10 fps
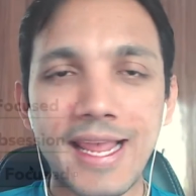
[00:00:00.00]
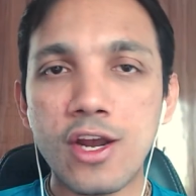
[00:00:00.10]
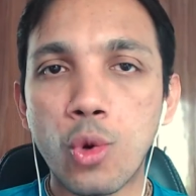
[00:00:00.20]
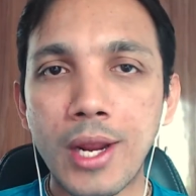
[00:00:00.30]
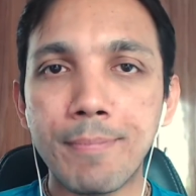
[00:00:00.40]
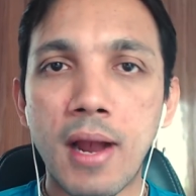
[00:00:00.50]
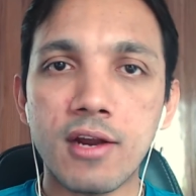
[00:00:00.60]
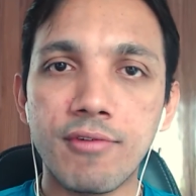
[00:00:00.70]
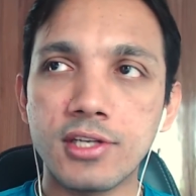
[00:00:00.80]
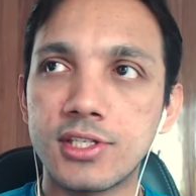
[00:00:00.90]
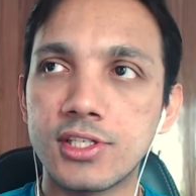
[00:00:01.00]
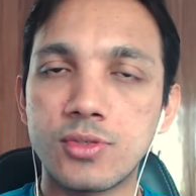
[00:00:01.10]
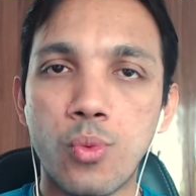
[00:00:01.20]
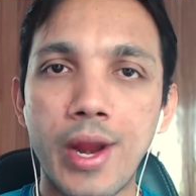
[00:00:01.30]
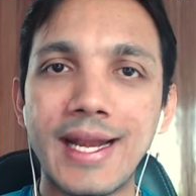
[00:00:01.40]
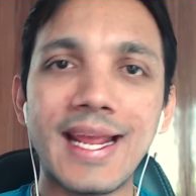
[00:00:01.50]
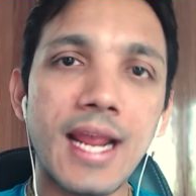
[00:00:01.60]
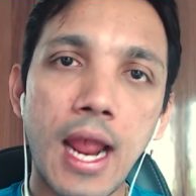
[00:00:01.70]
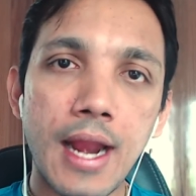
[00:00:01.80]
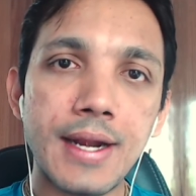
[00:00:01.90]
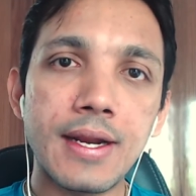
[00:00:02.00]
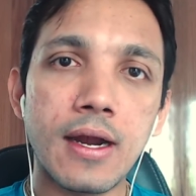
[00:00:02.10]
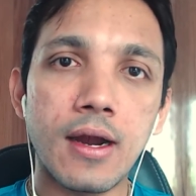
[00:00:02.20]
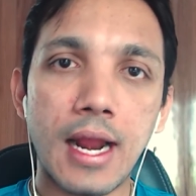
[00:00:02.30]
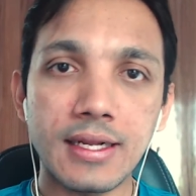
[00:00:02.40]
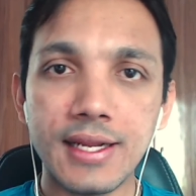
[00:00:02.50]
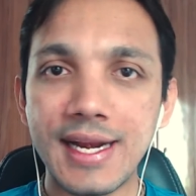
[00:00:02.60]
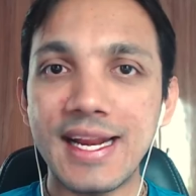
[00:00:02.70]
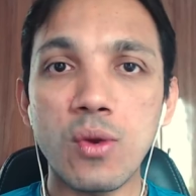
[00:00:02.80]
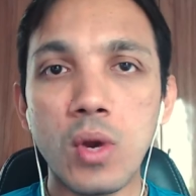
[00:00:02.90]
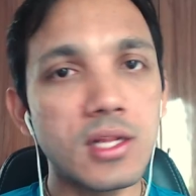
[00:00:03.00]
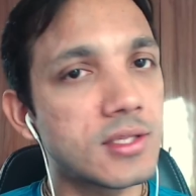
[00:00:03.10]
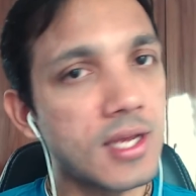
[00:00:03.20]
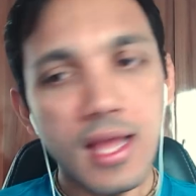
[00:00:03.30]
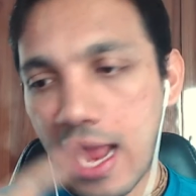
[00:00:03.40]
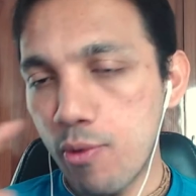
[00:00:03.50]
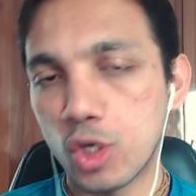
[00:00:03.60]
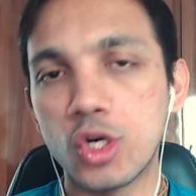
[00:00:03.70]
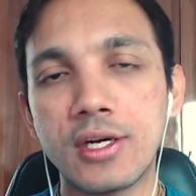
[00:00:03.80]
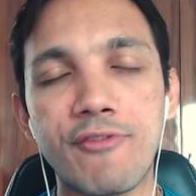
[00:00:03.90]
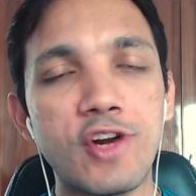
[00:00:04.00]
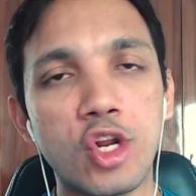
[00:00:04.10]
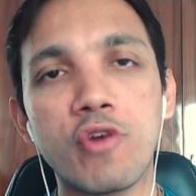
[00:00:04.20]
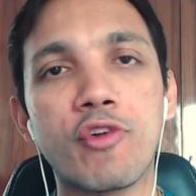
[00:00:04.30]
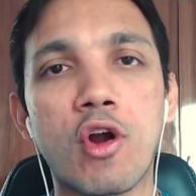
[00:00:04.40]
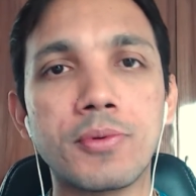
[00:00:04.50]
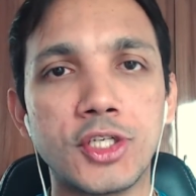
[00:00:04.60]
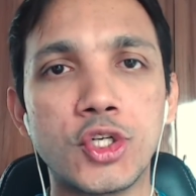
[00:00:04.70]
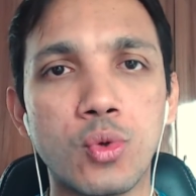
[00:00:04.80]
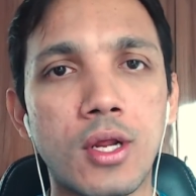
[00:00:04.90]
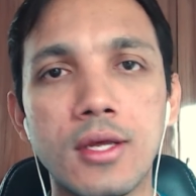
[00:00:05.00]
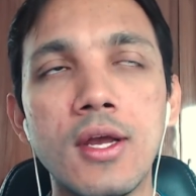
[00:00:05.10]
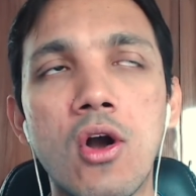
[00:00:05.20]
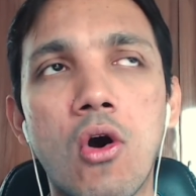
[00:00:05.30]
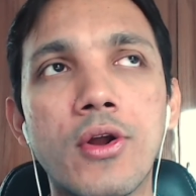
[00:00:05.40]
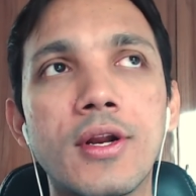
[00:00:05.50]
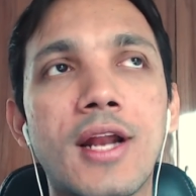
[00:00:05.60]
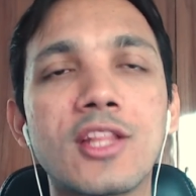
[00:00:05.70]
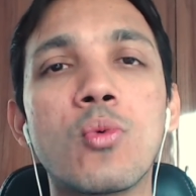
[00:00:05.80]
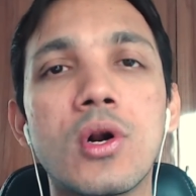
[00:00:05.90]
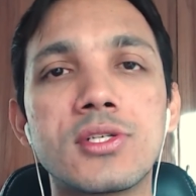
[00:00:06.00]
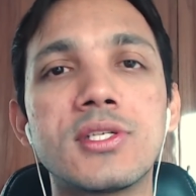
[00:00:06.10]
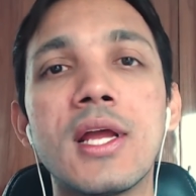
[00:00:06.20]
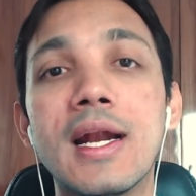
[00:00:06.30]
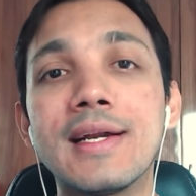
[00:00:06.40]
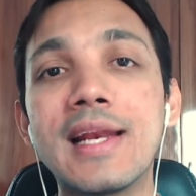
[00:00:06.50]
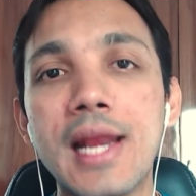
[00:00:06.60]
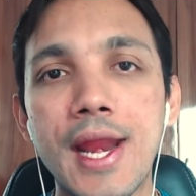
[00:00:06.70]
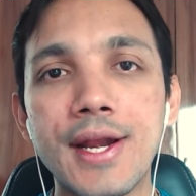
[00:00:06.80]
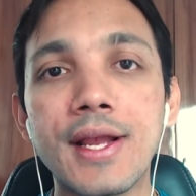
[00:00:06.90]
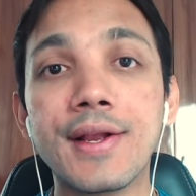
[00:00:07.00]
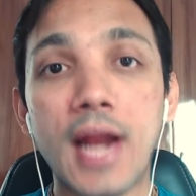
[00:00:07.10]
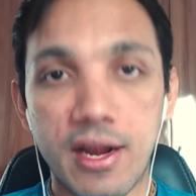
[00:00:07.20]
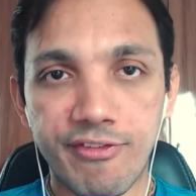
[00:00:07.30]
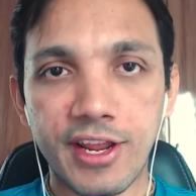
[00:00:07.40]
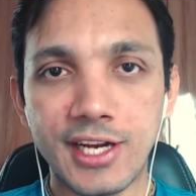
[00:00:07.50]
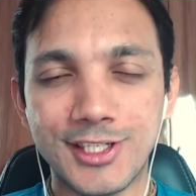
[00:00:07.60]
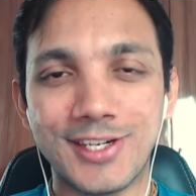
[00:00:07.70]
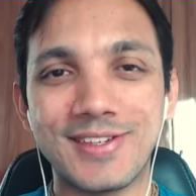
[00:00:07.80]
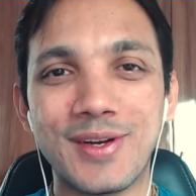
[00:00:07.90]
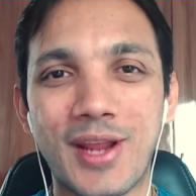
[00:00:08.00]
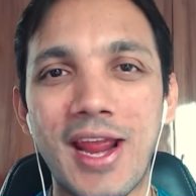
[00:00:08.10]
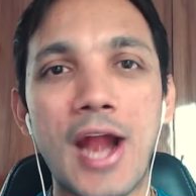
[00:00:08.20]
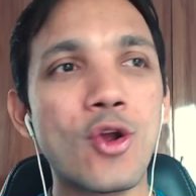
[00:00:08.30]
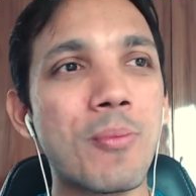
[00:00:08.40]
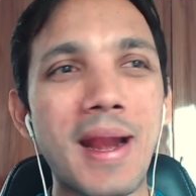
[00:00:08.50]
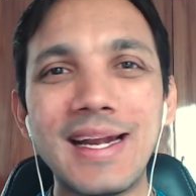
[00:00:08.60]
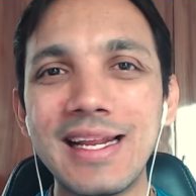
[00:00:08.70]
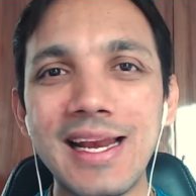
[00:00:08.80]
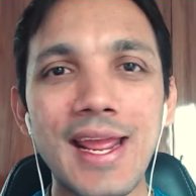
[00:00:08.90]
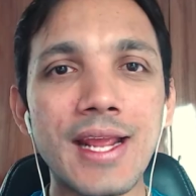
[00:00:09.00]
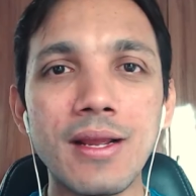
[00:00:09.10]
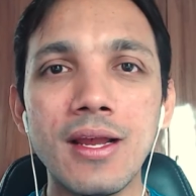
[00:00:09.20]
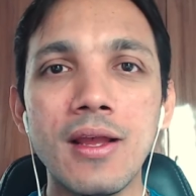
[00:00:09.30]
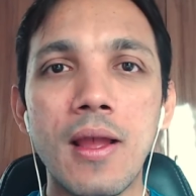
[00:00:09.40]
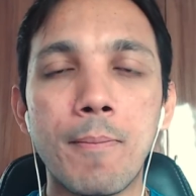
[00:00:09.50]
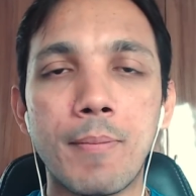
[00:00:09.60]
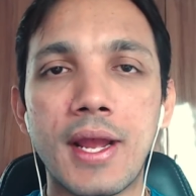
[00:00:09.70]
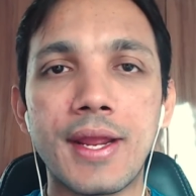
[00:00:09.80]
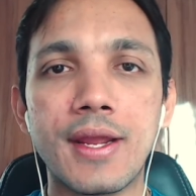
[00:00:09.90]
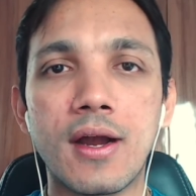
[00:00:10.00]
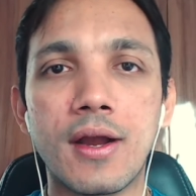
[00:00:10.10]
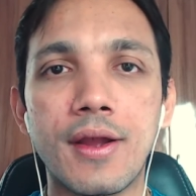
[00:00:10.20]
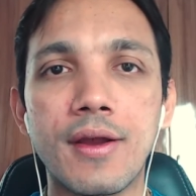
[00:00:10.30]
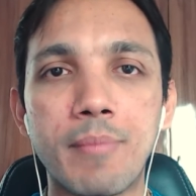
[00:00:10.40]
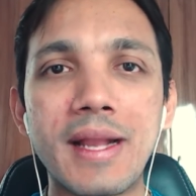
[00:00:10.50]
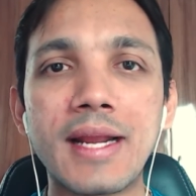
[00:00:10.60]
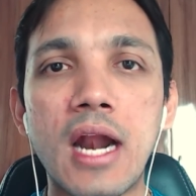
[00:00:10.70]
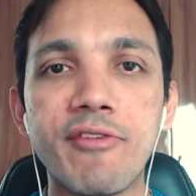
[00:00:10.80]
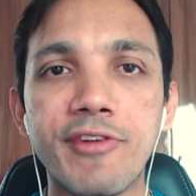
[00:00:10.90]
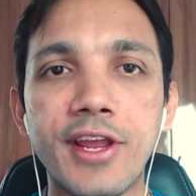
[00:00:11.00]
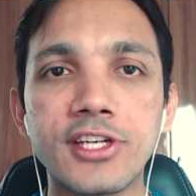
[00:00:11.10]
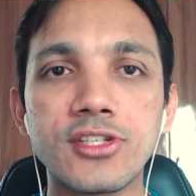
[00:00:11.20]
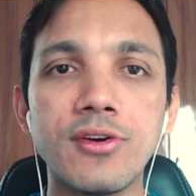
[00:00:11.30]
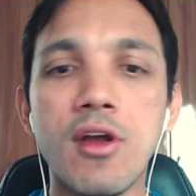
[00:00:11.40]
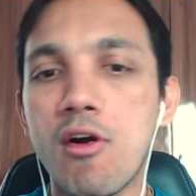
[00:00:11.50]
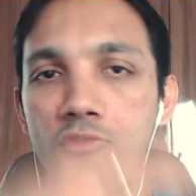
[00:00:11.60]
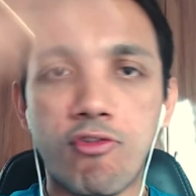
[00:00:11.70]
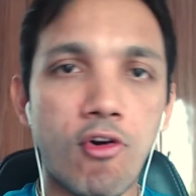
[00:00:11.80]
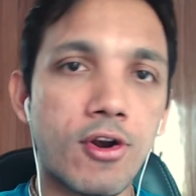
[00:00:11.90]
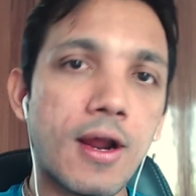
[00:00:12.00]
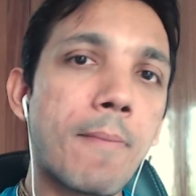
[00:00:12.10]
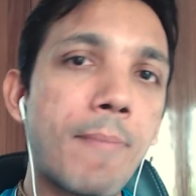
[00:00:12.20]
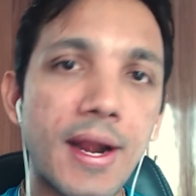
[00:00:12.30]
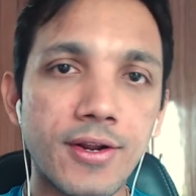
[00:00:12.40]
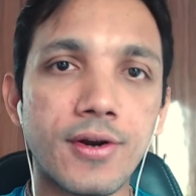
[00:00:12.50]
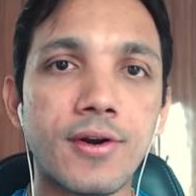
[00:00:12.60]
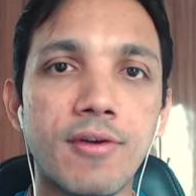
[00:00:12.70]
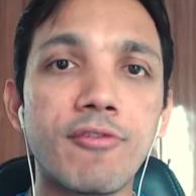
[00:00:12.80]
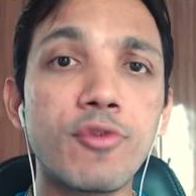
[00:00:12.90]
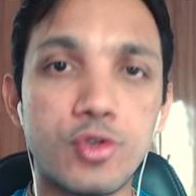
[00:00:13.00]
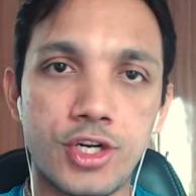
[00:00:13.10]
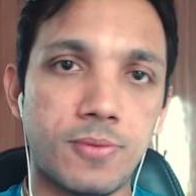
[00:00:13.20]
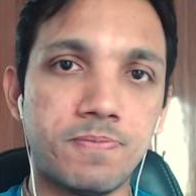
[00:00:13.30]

a quick buck versus waiting and creating wealth, I would definitely go for option 2, or in other words, delayed gratification. Okay, I don't mind delaying my gratification for a better future.